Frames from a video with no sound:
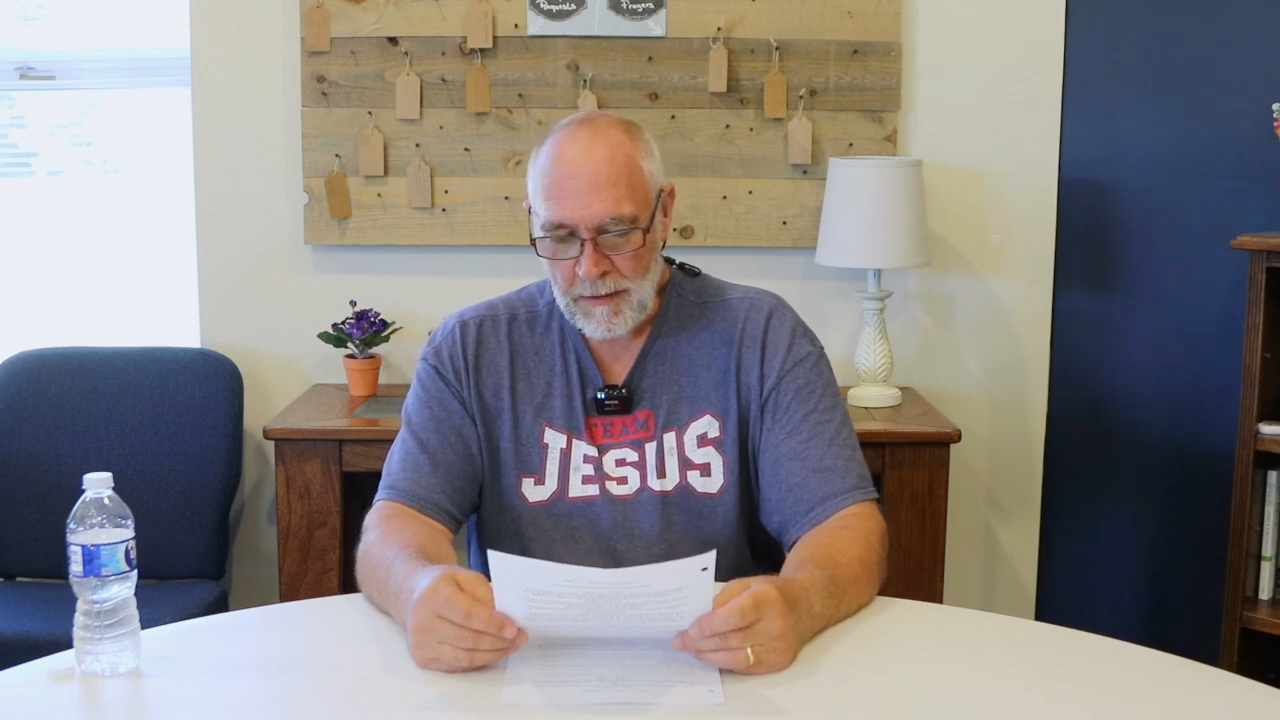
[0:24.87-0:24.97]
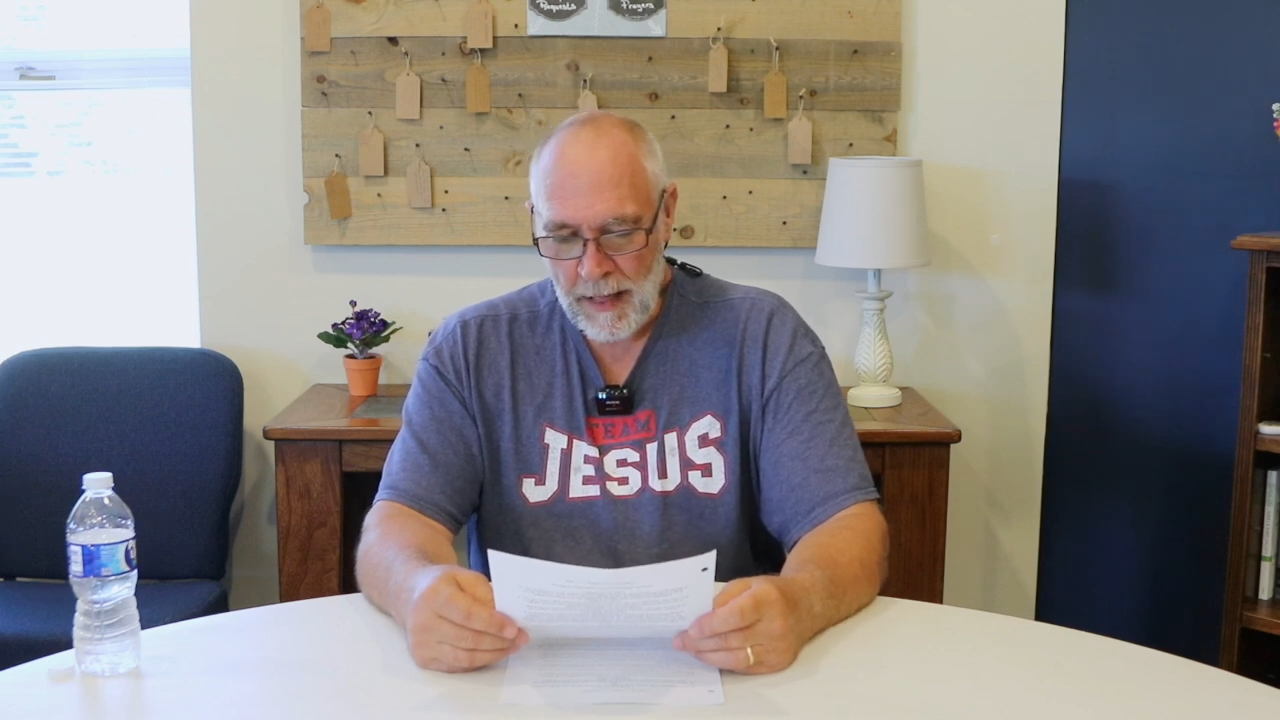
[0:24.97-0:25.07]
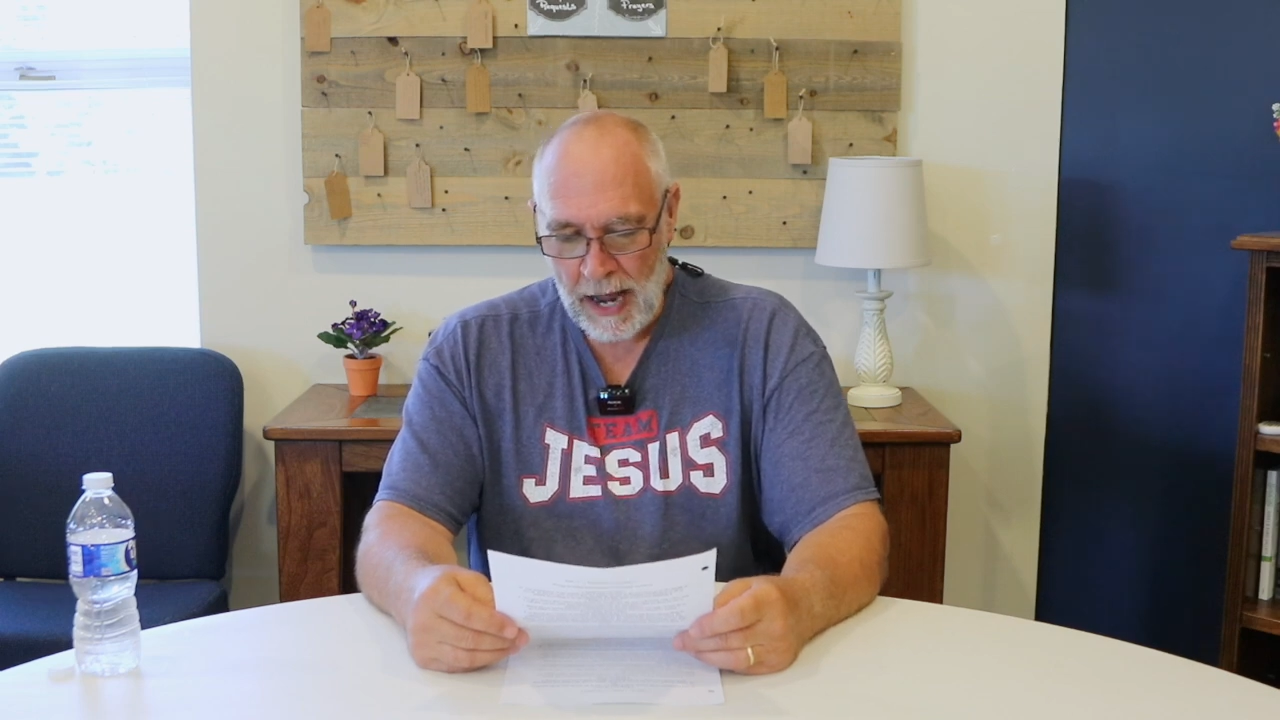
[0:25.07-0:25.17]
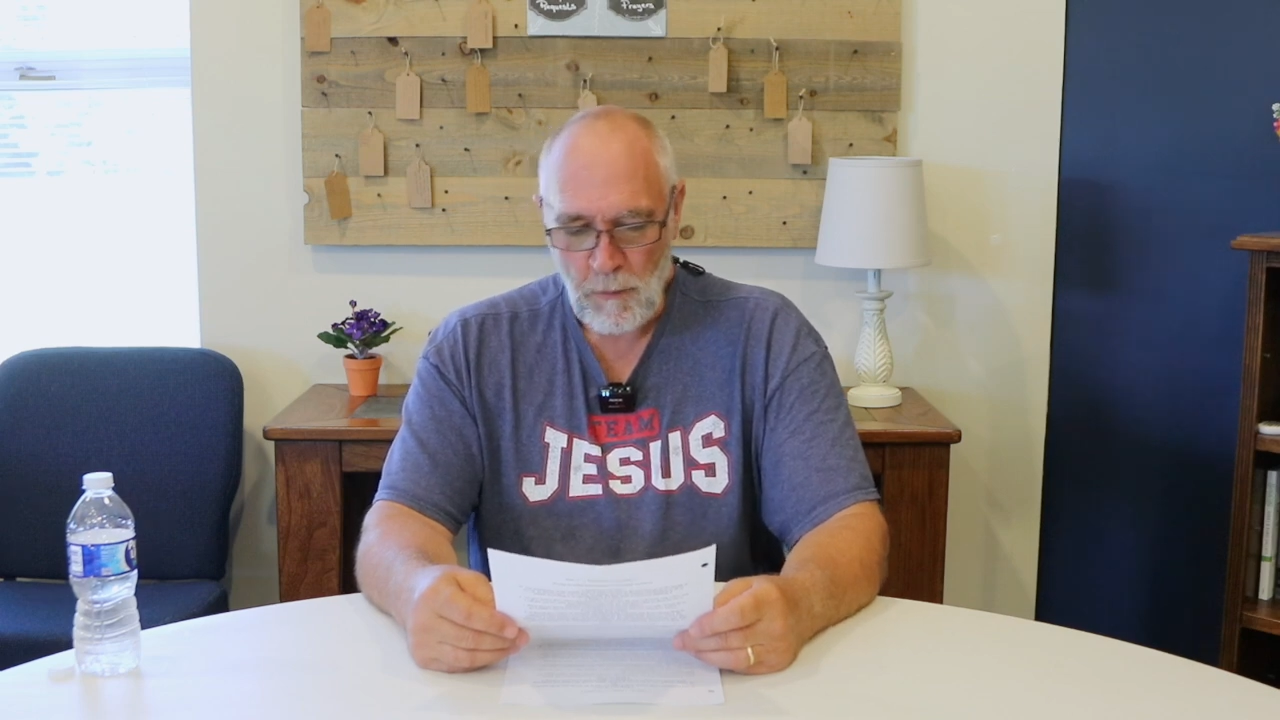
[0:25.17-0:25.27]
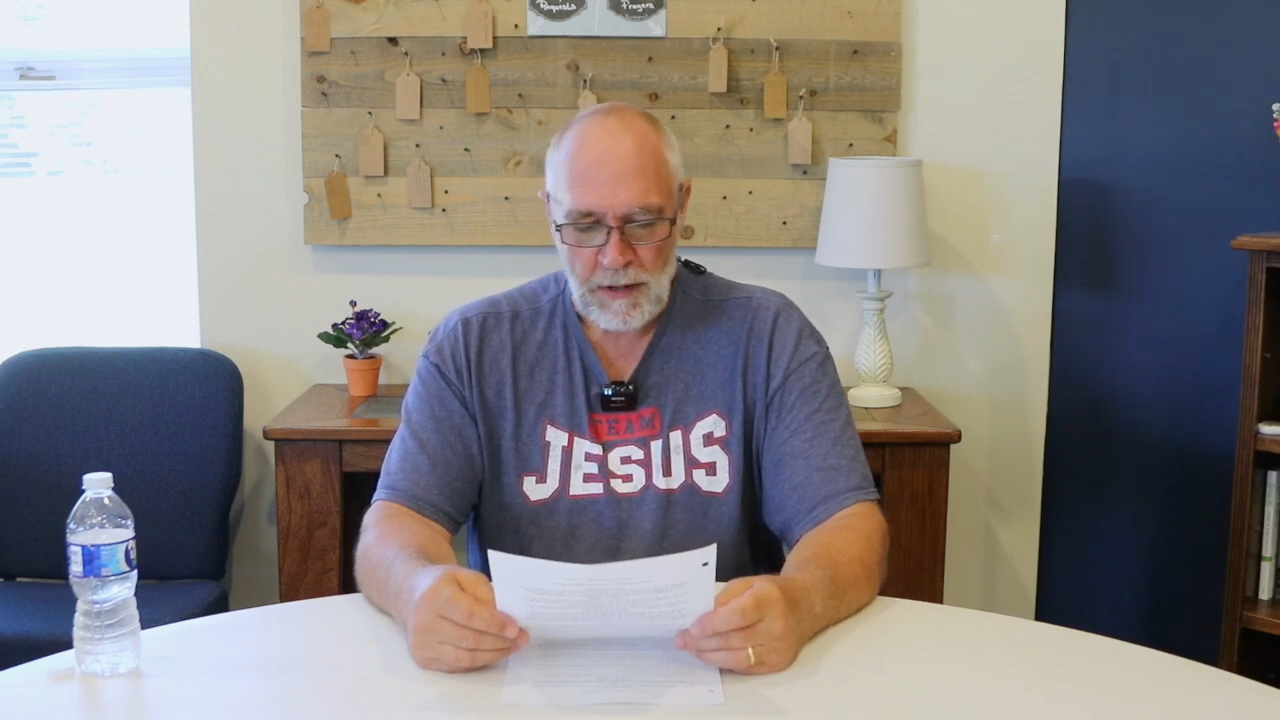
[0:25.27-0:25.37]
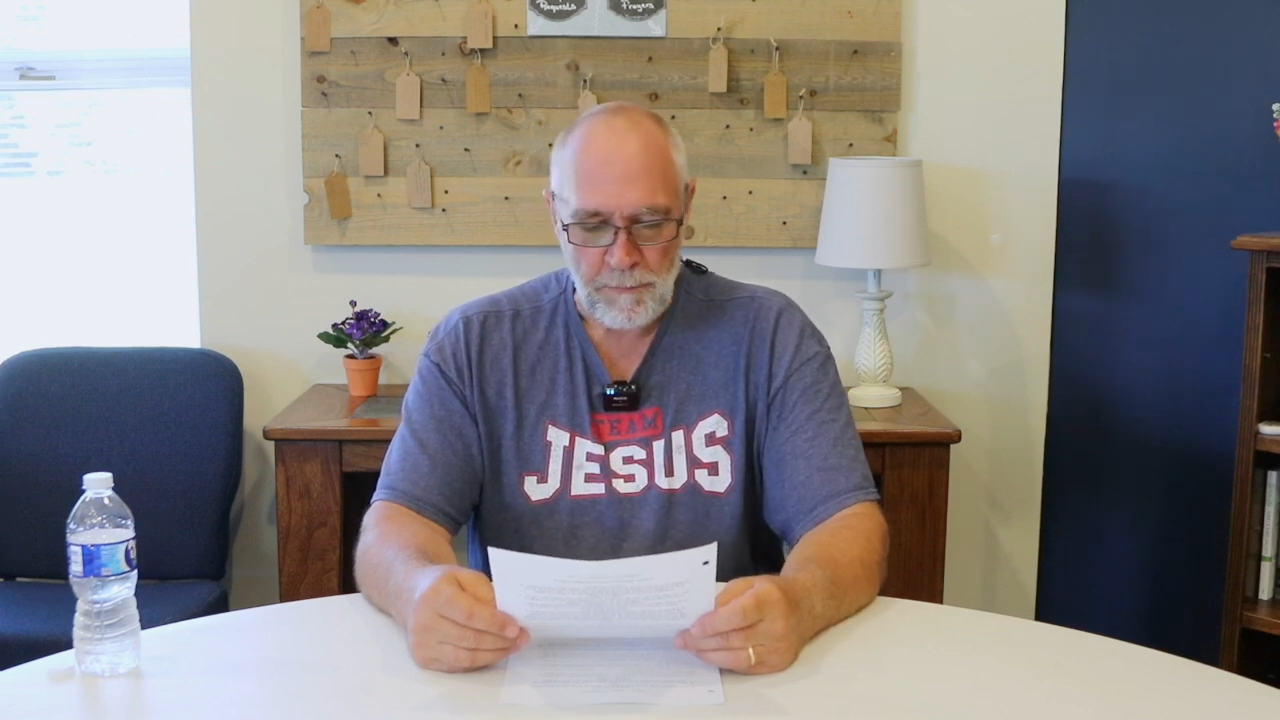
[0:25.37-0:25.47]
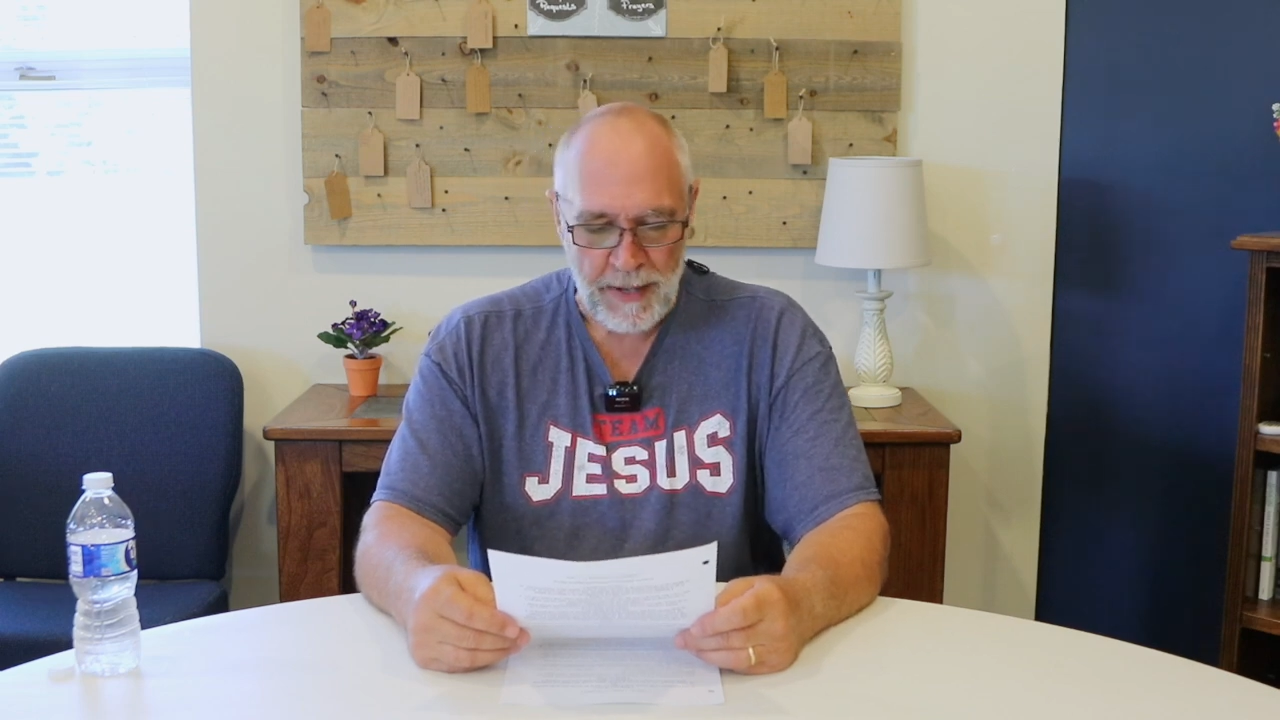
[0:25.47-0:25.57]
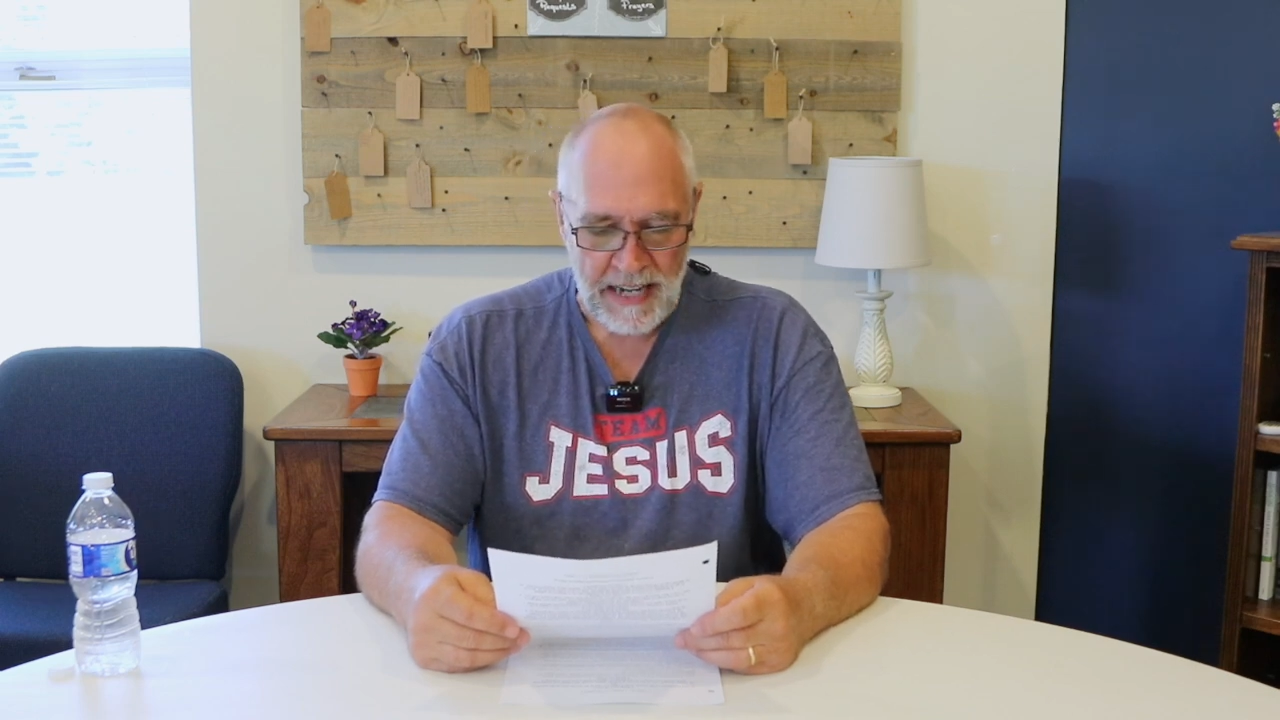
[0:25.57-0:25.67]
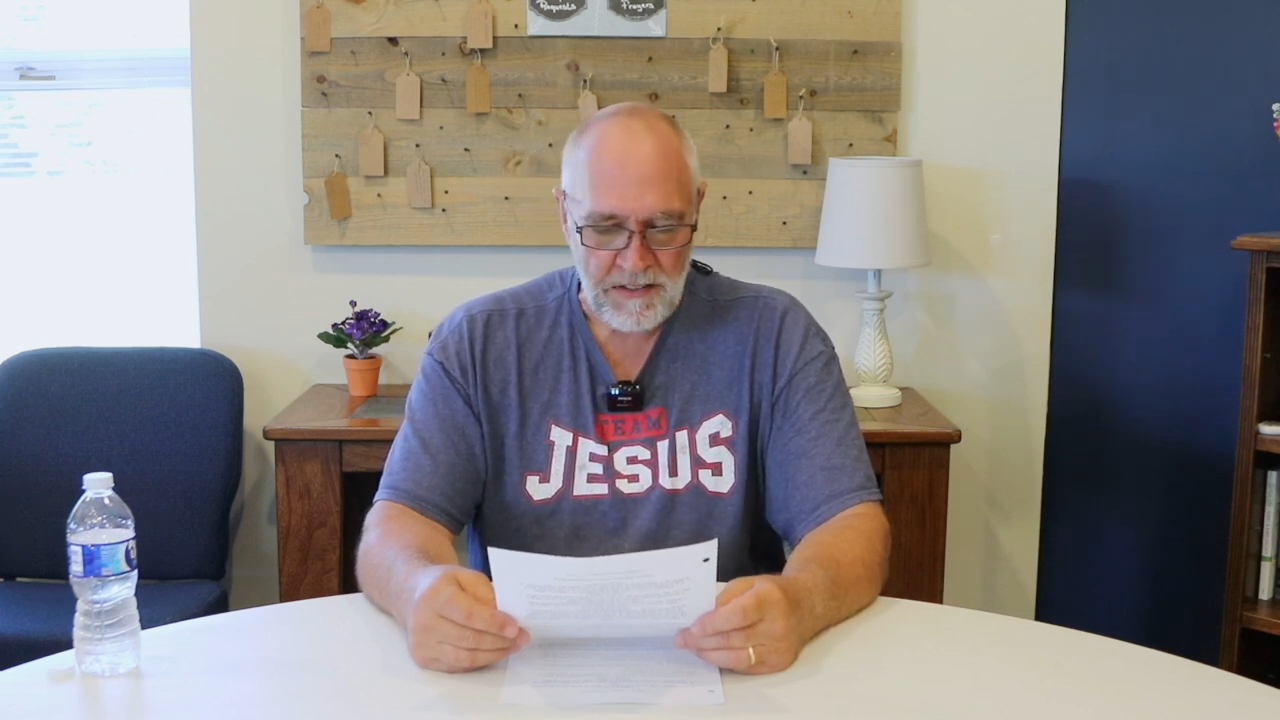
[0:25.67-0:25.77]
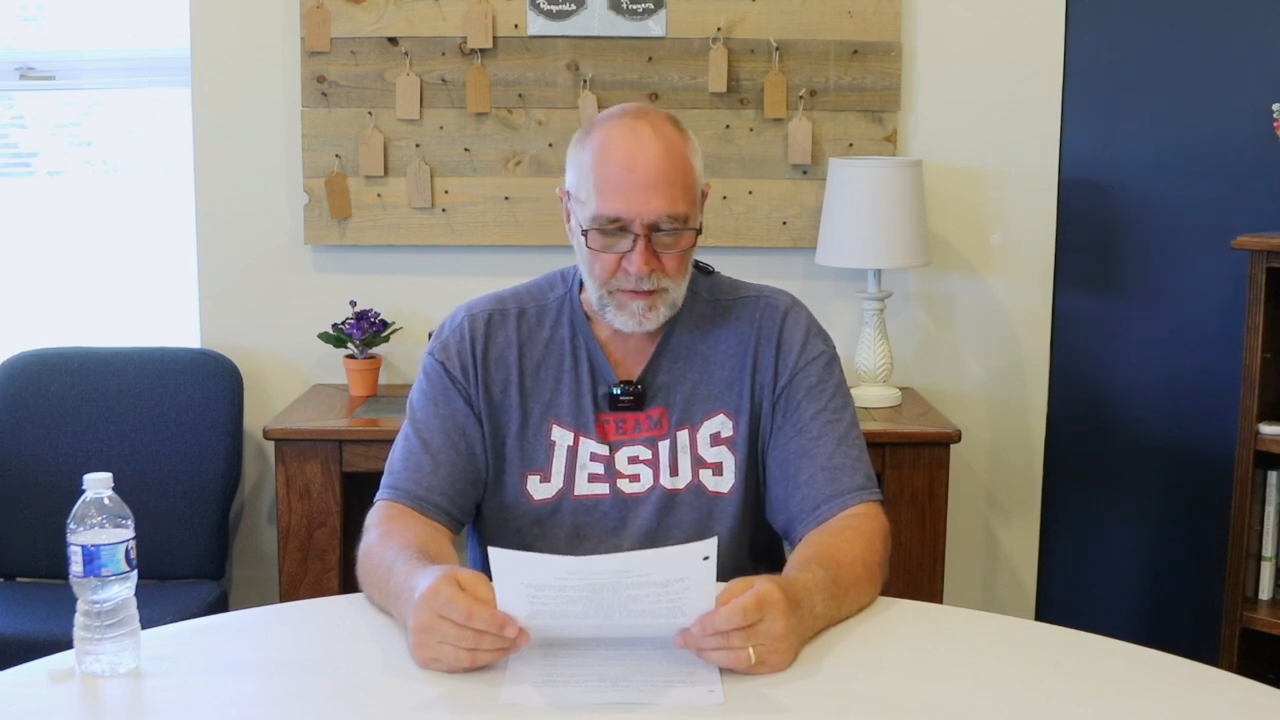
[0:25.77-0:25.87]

I went past the